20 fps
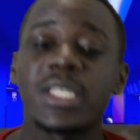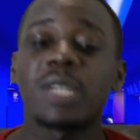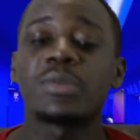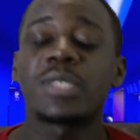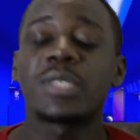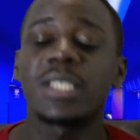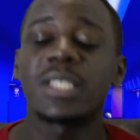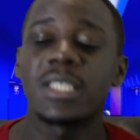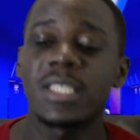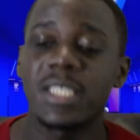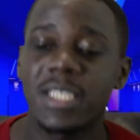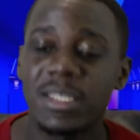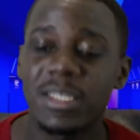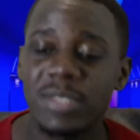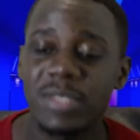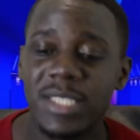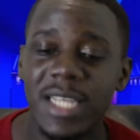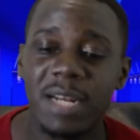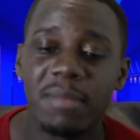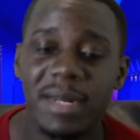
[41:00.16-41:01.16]
Chelsea
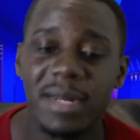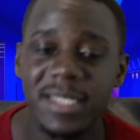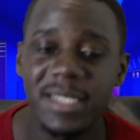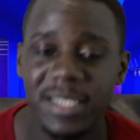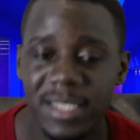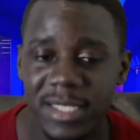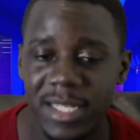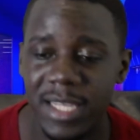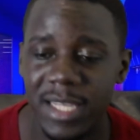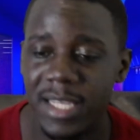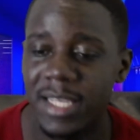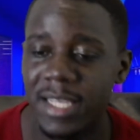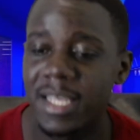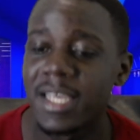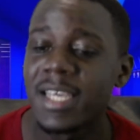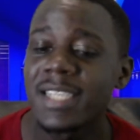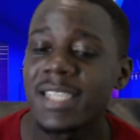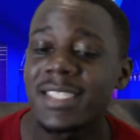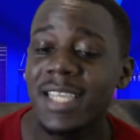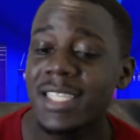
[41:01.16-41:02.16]
and Man City
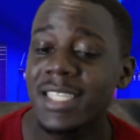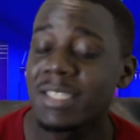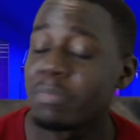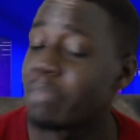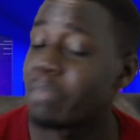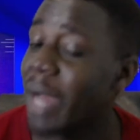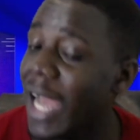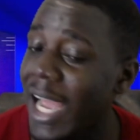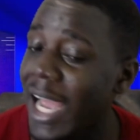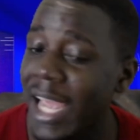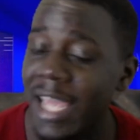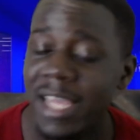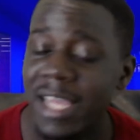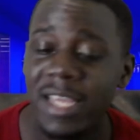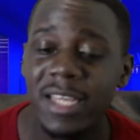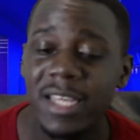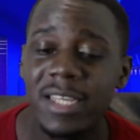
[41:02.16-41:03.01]
just buy